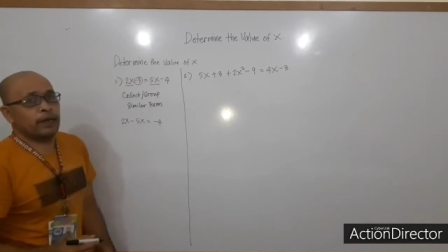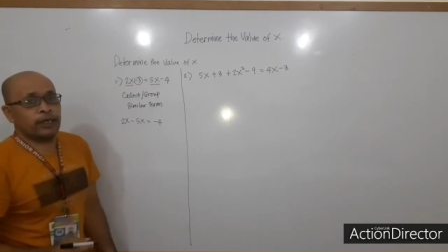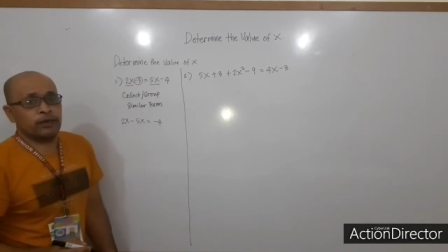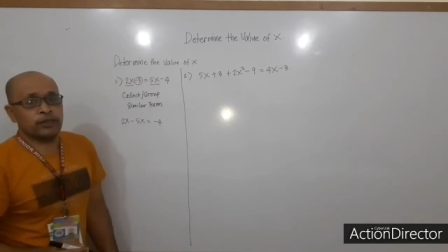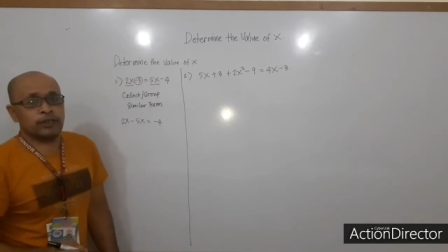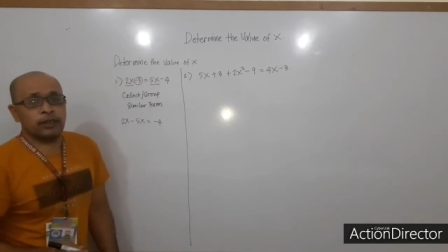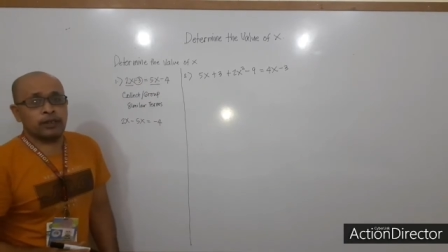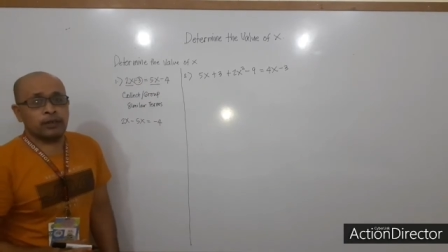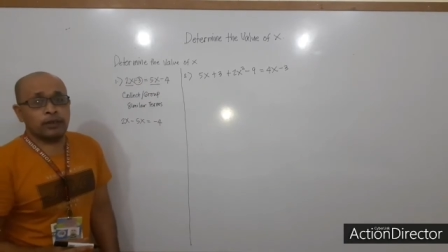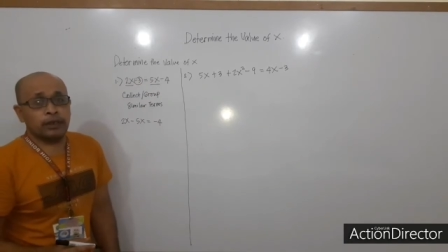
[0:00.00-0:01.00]
minus
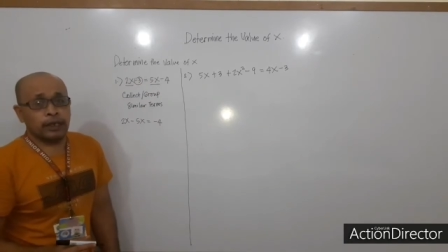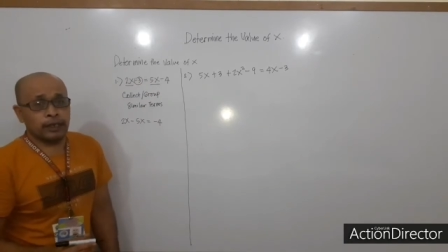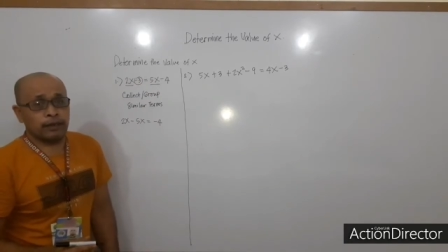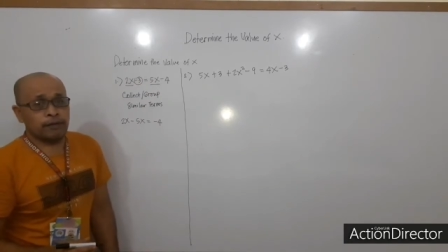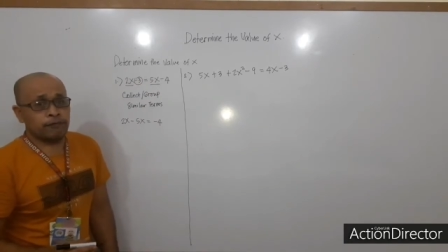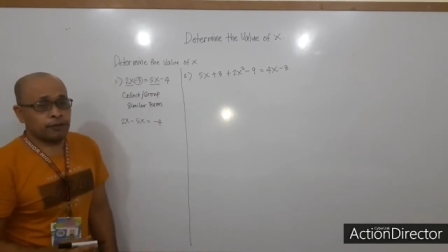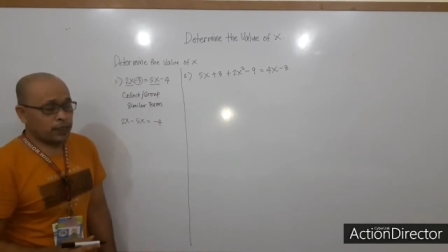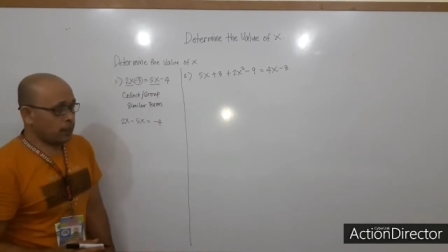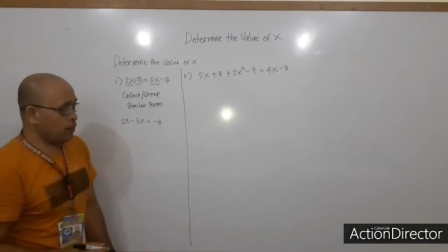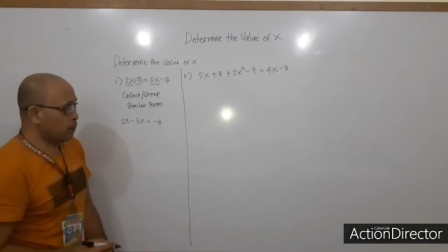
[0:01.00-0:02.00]
3 or negative
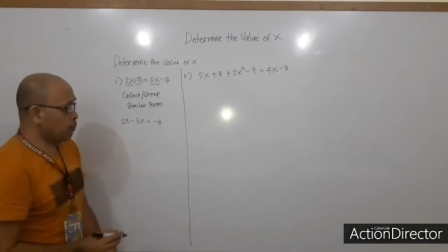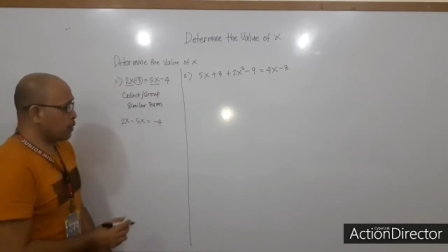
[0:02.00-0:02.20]
3.